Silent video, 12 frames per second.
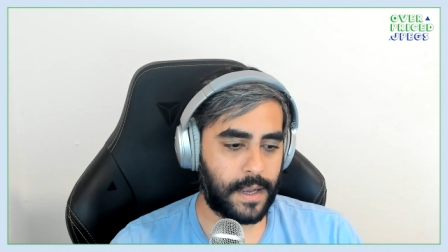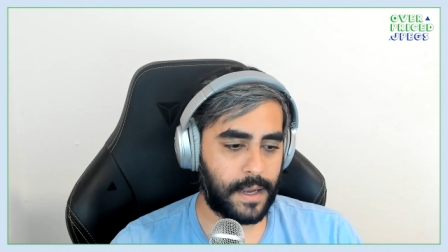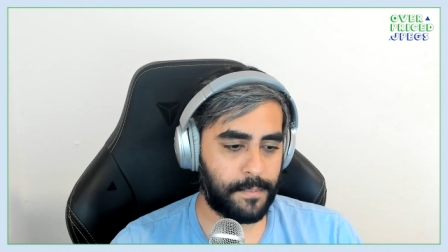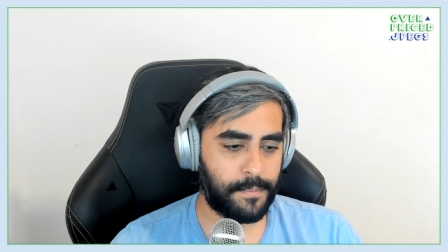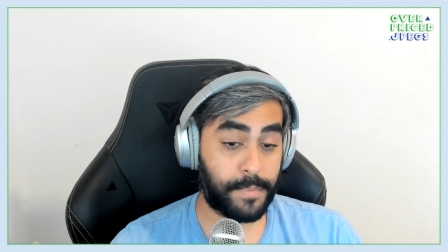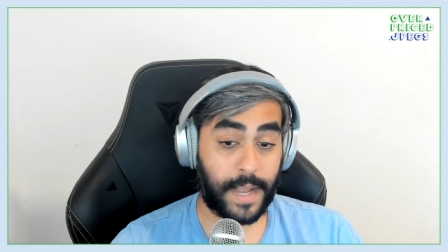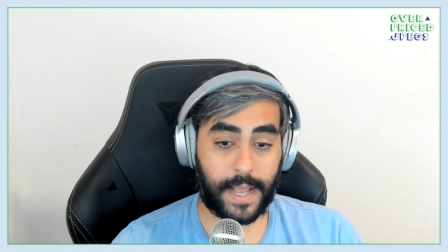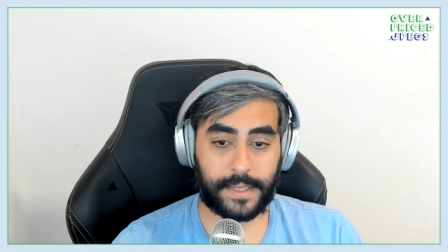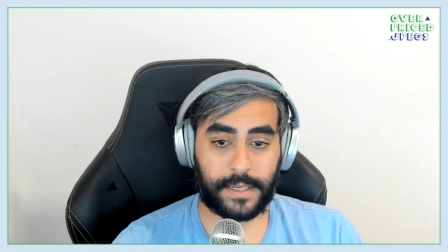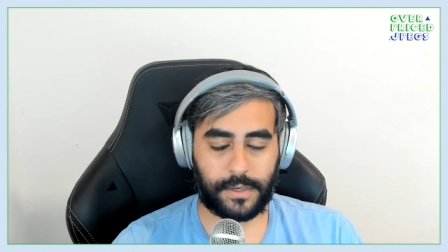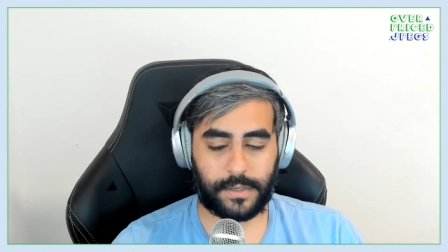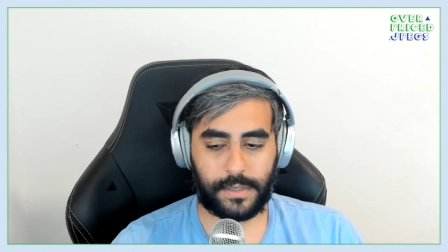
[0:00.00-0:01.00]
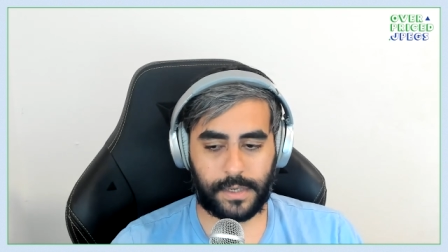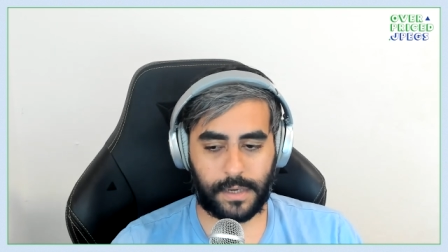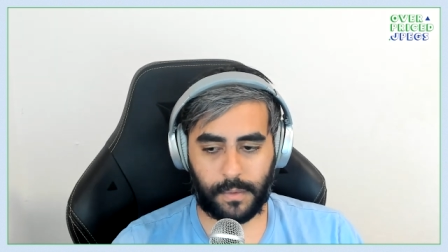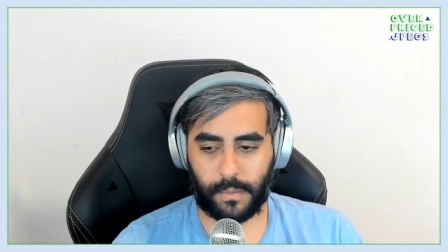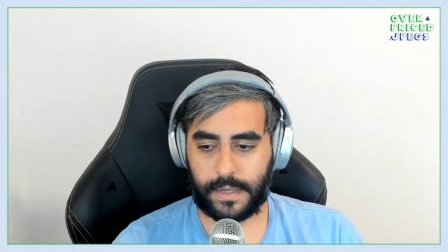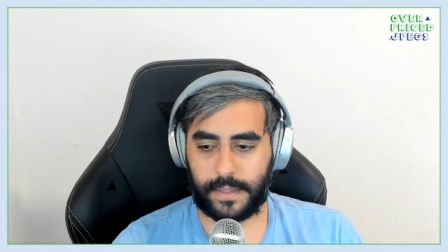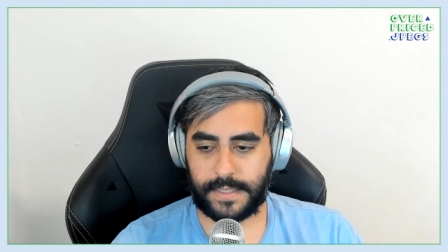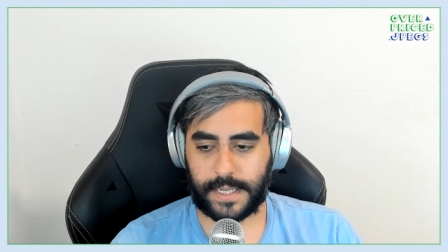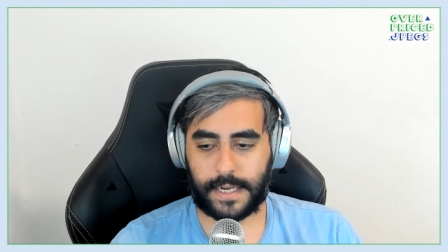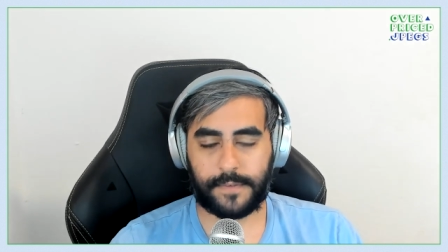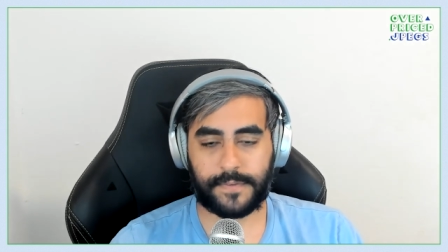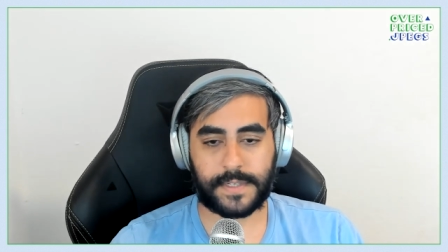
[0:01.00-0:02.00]
Um, but you know, you got one of these
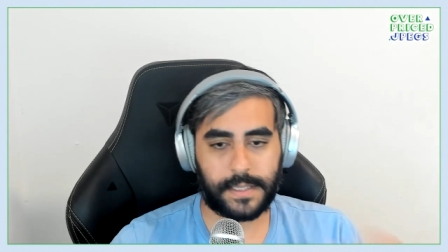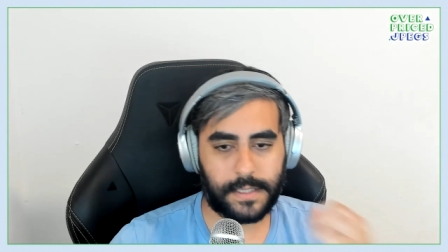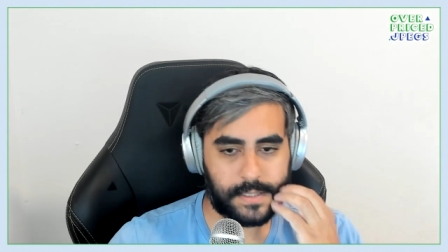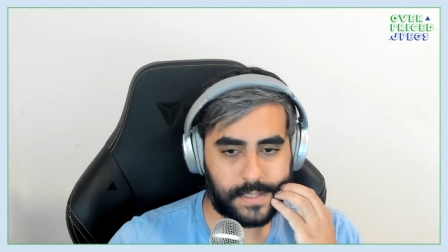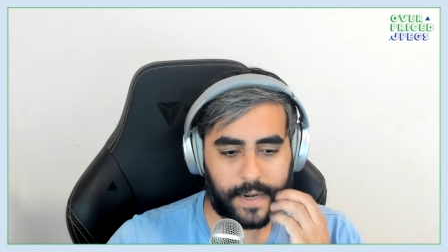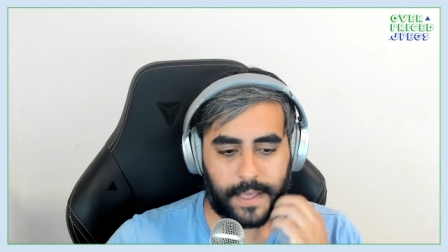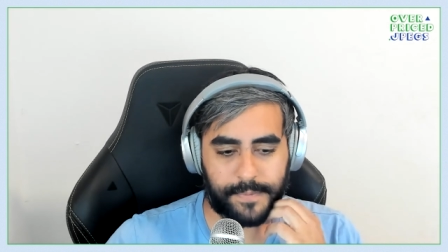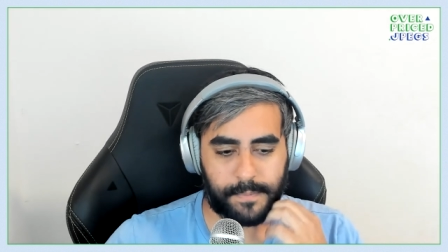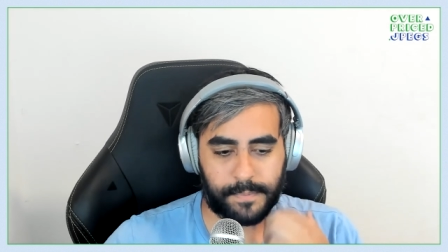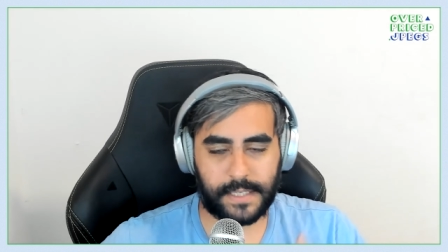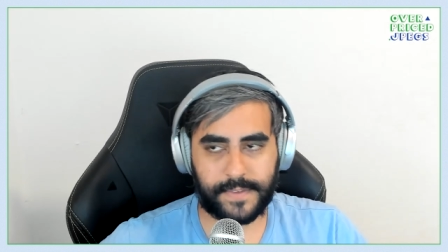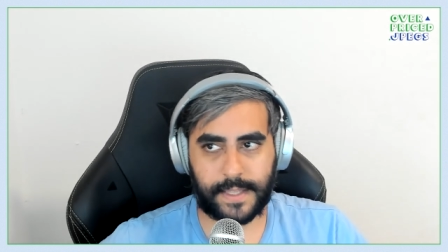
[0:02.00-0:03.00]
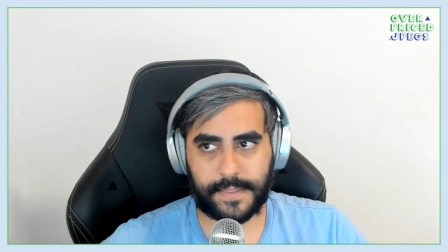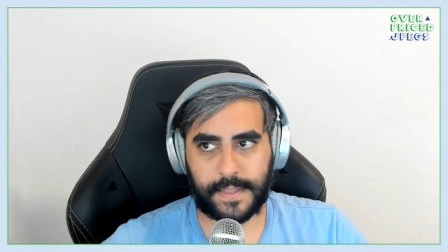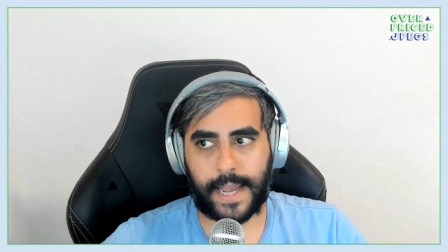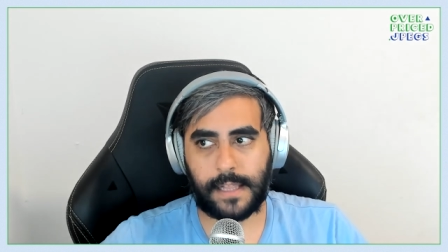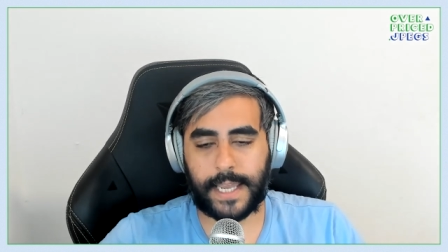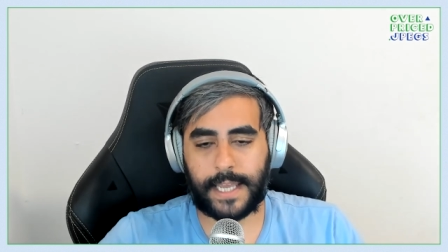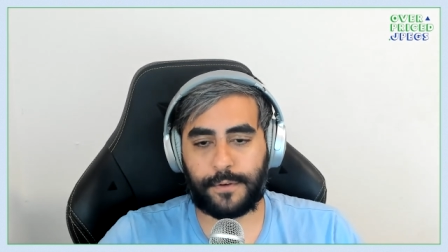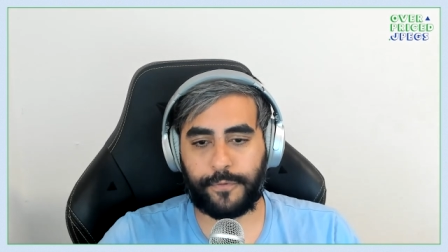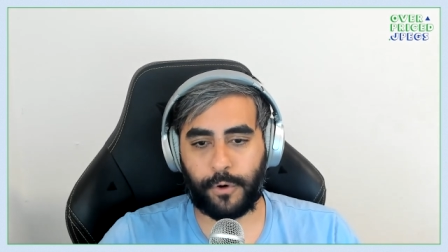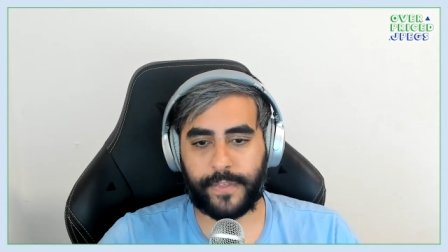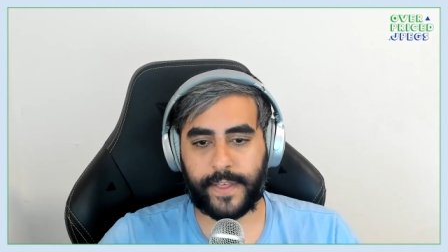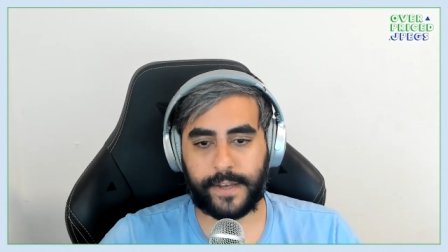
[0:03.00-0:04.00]
NFTs, and I believe that they allocated
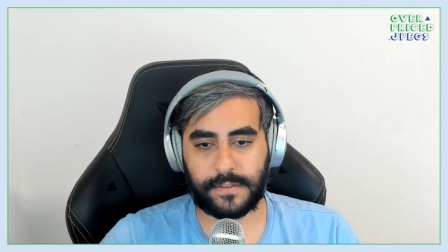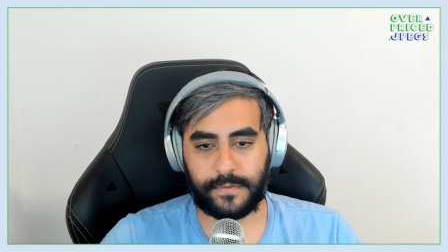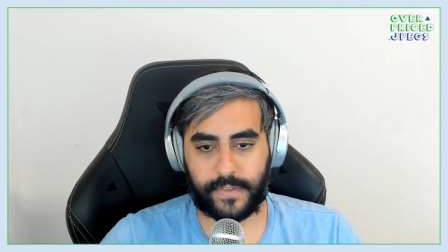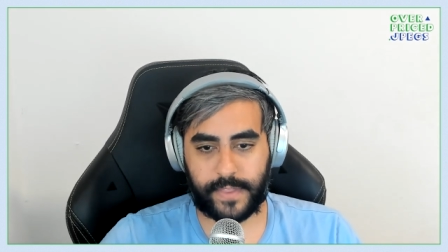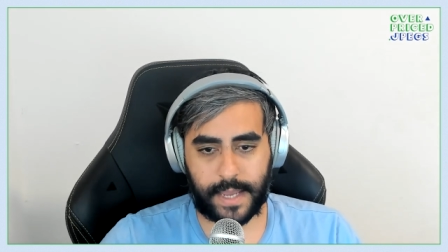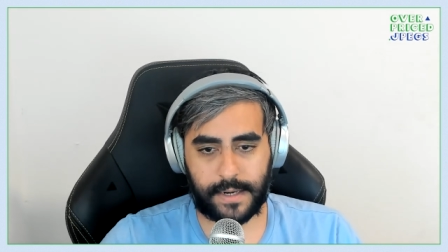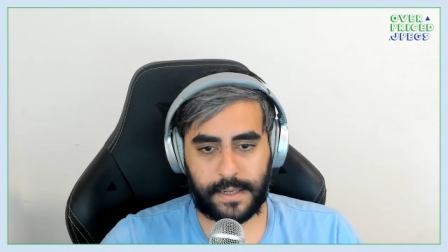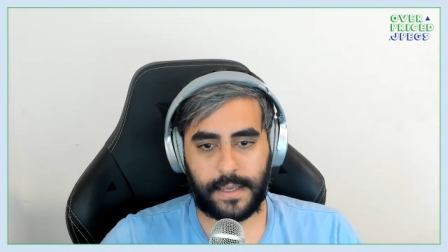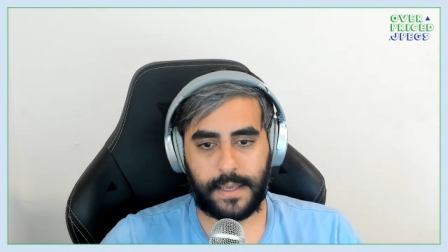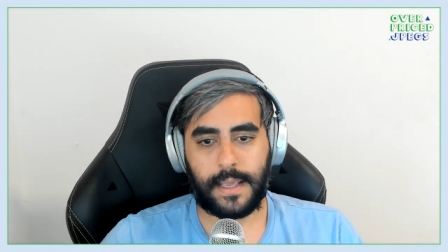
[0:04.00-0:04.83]
four thousand for that,